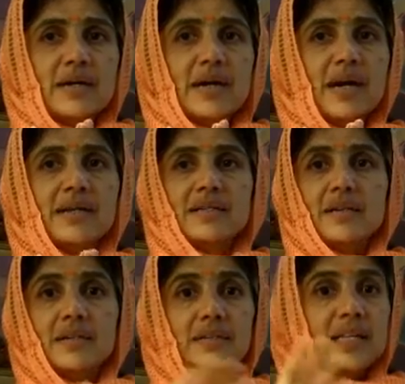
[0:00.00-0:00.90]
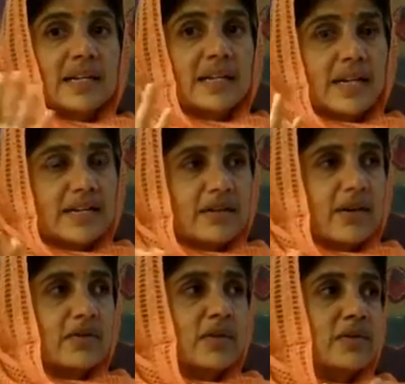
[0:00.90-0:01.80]
and uh, then later
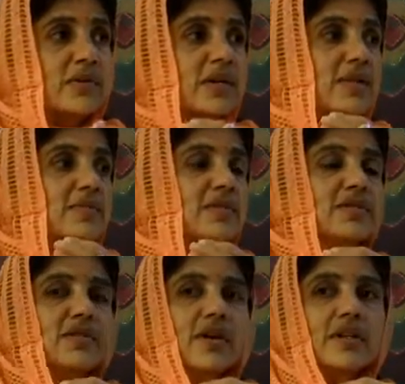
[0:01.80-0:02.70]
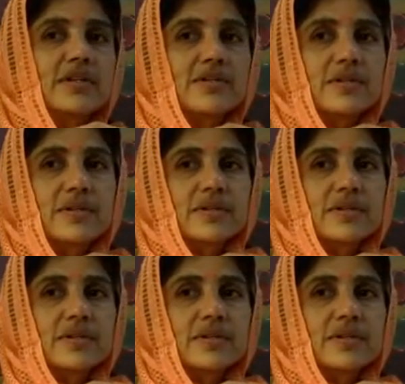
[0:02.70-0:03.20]
on one will come to this knowledge